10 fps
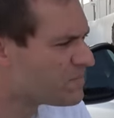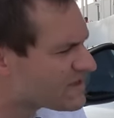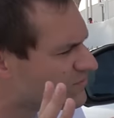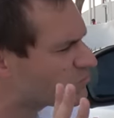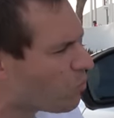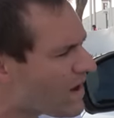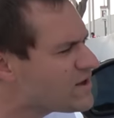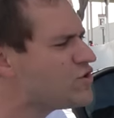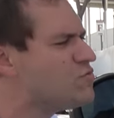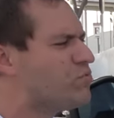because
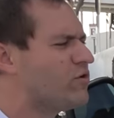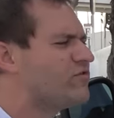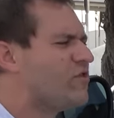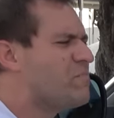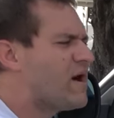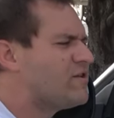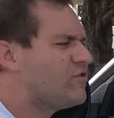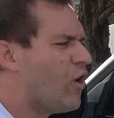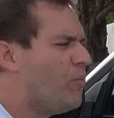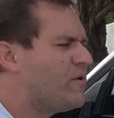when you push the
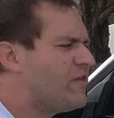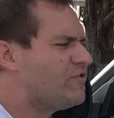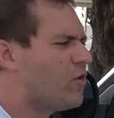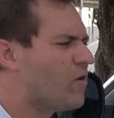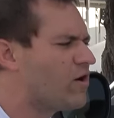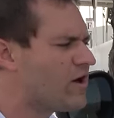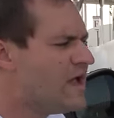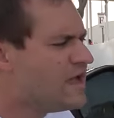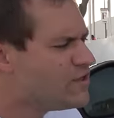button to open the door,